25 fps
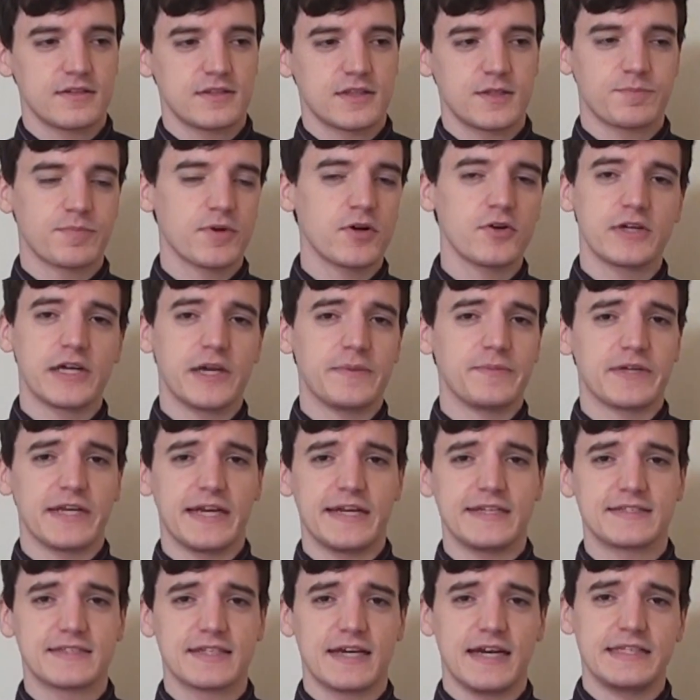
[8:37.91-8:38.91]
The pro
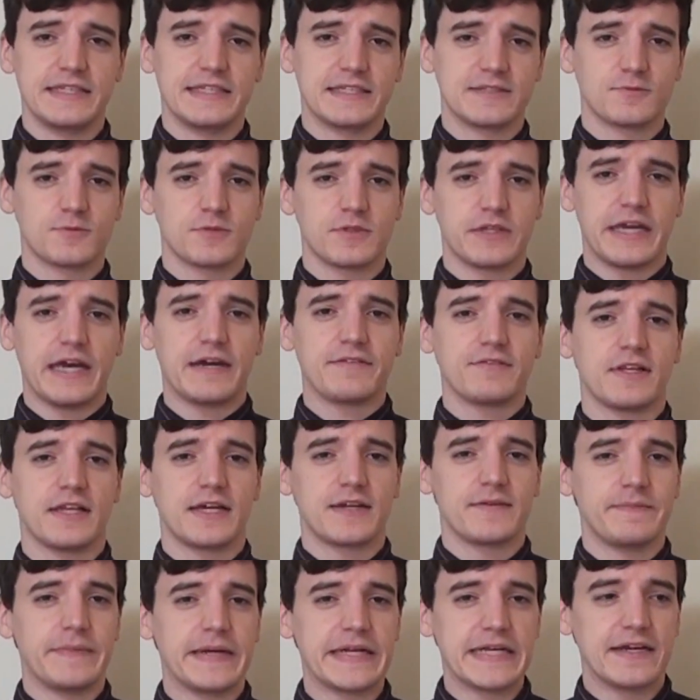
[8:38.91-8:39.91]
Gamergate side doesn't really have a
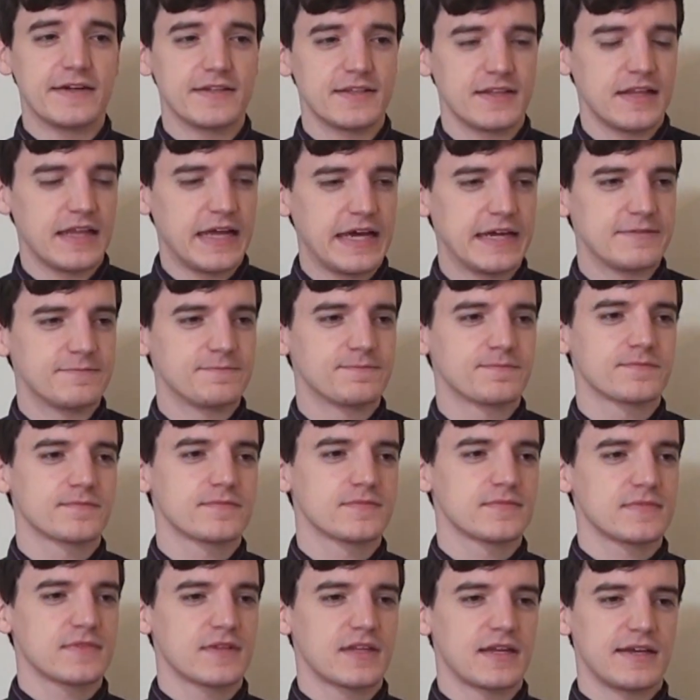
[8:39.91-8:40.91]
lot of money on the line.
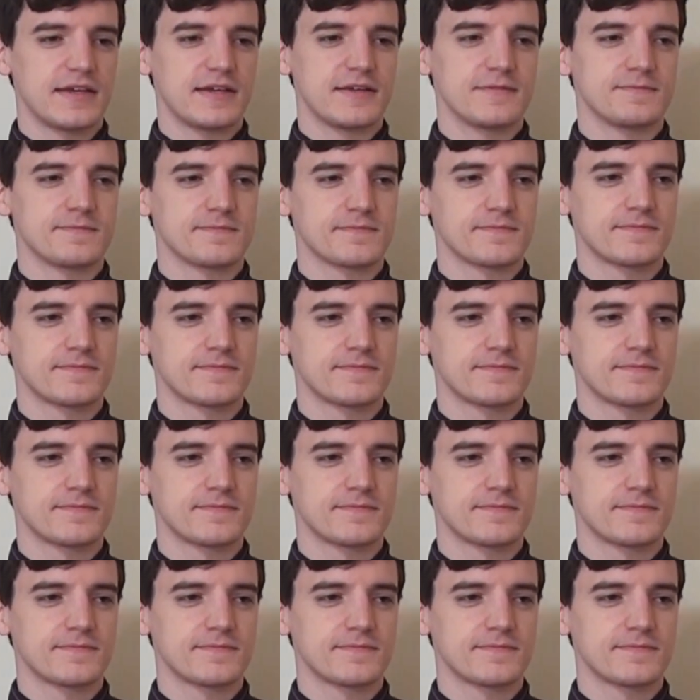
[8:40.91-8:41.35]
Yeah.